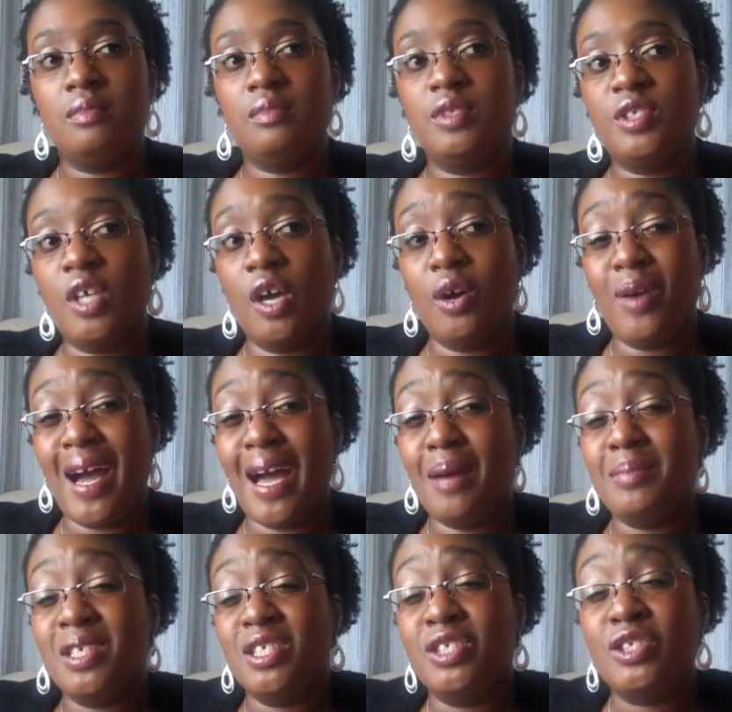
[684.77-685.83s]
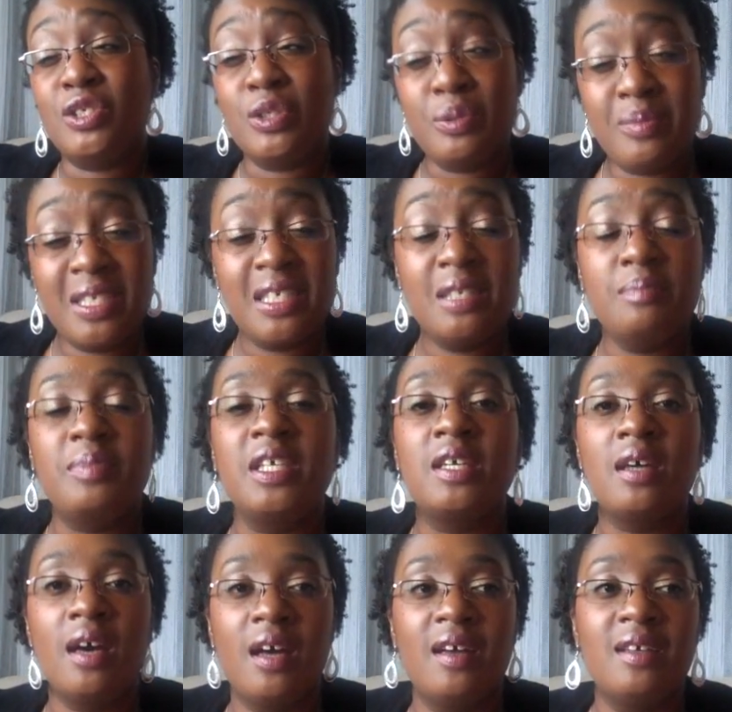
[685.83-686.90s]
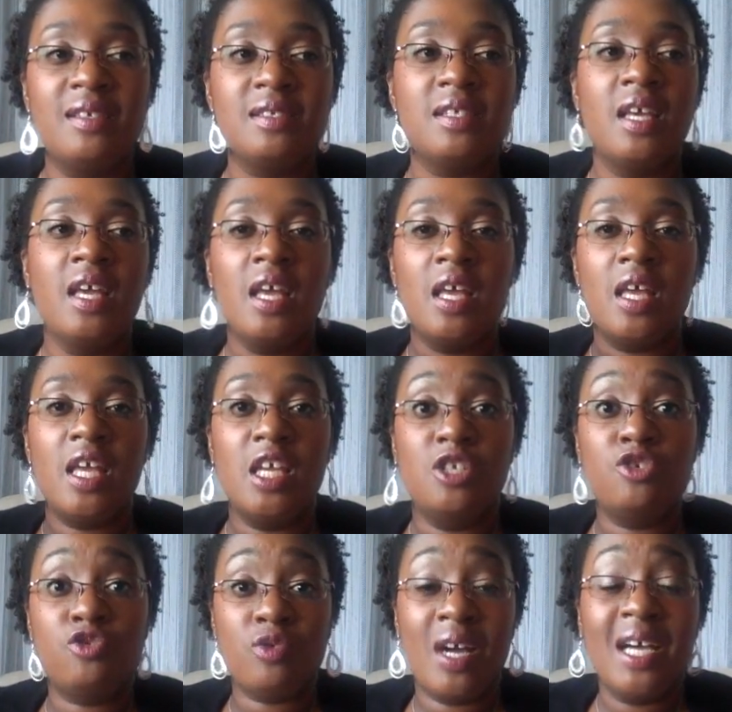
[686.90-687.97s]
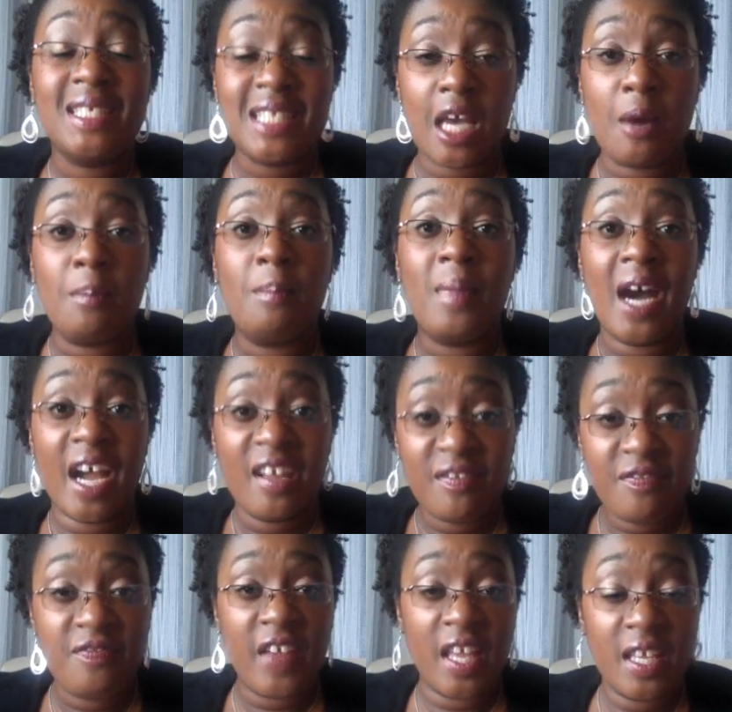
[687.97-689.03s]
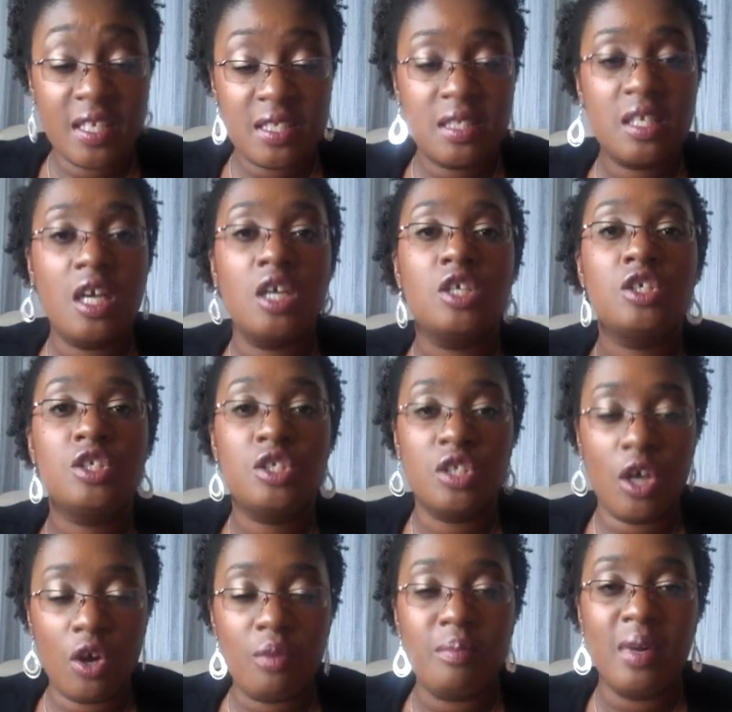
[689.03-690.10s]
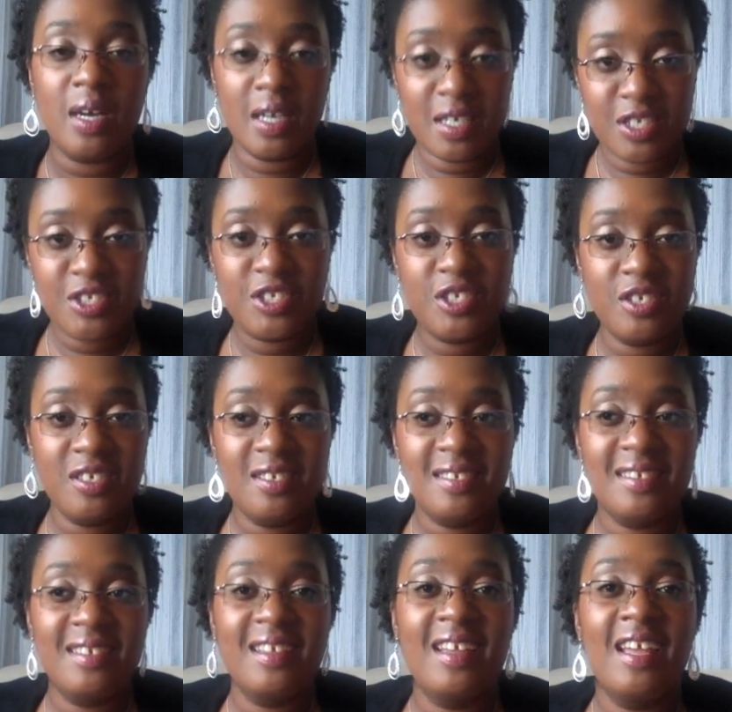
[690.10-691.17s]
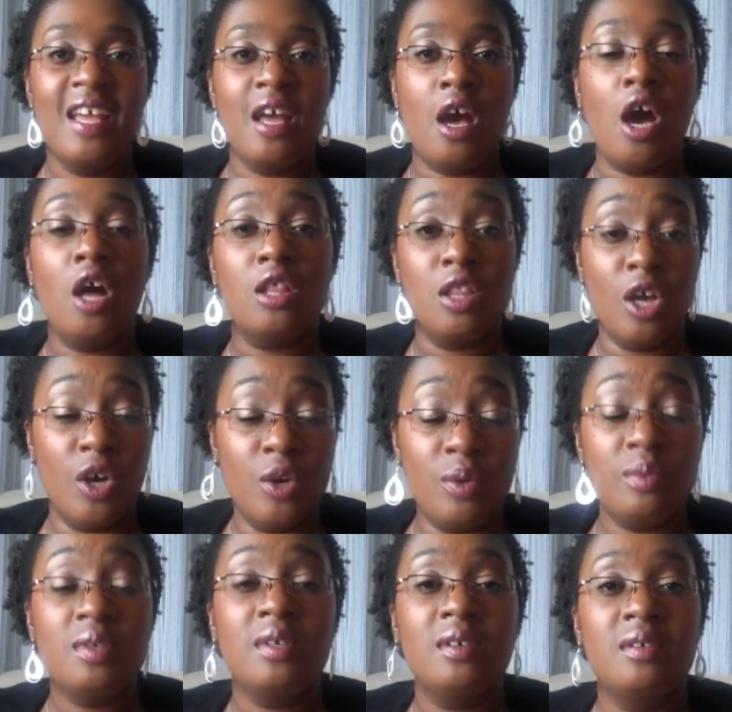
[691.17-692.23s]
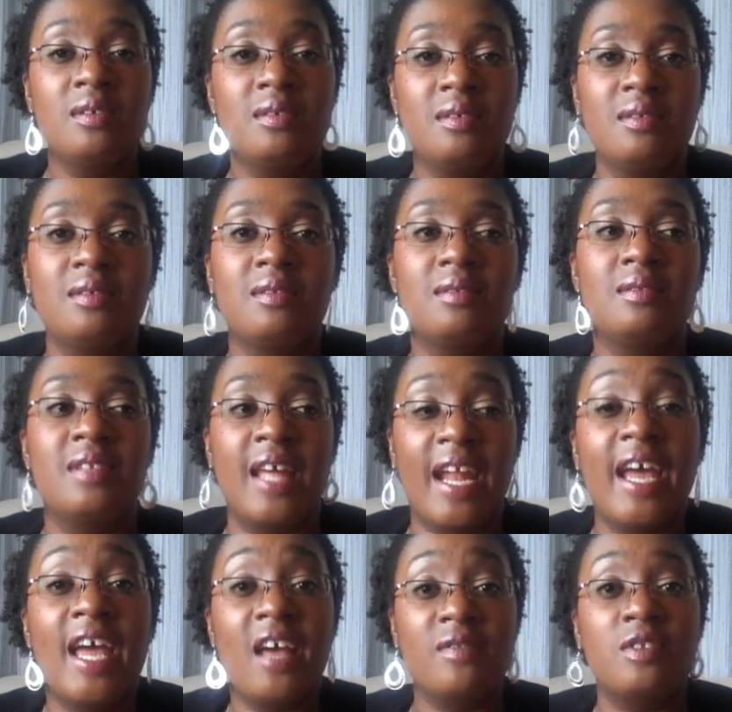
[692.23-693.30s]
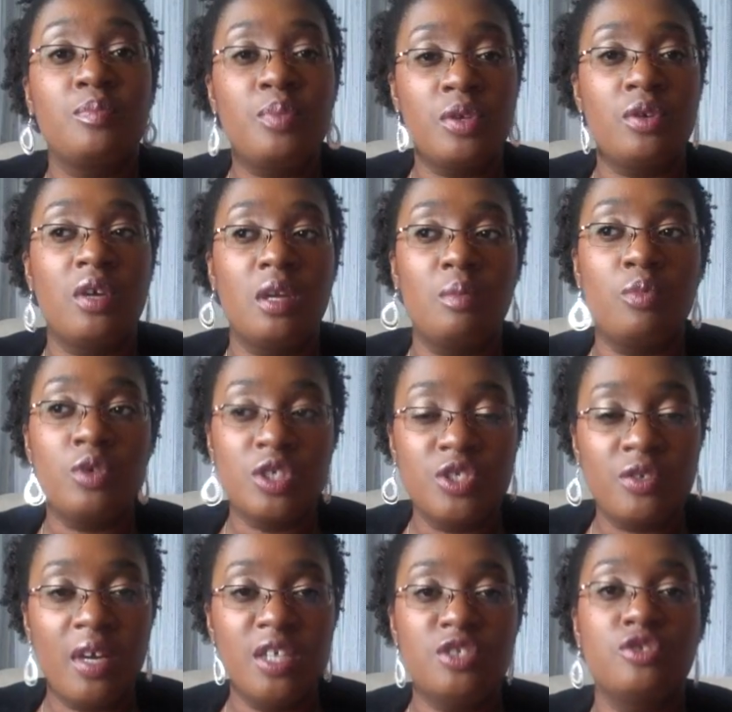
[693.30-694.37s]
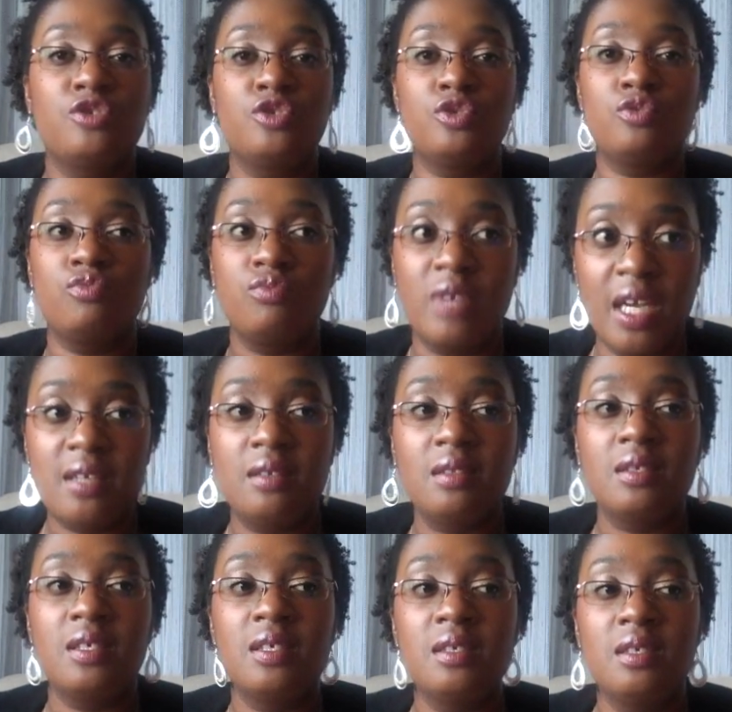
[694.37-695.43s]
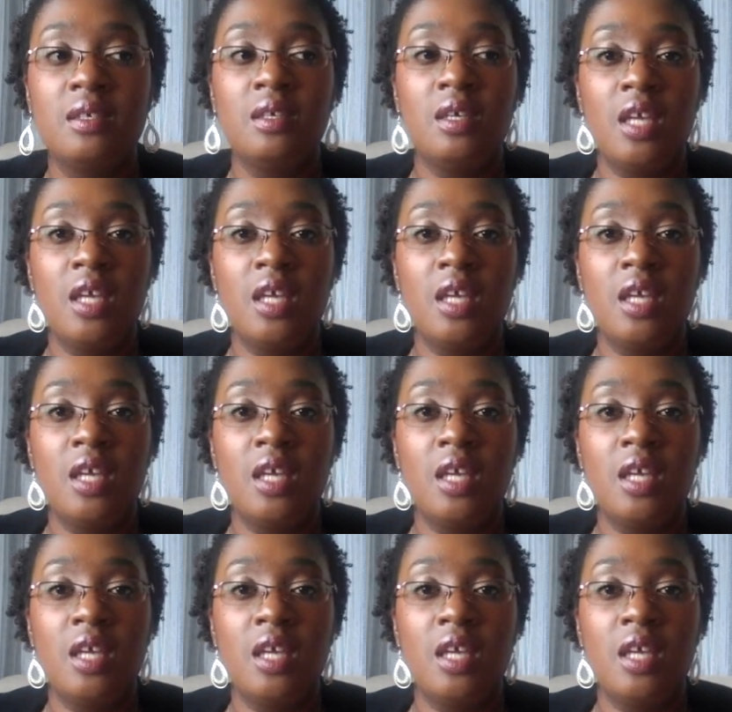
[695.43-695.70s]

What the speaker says: So I'm assuming because it dries out my face so much alone that I have to put on a moisturizer directly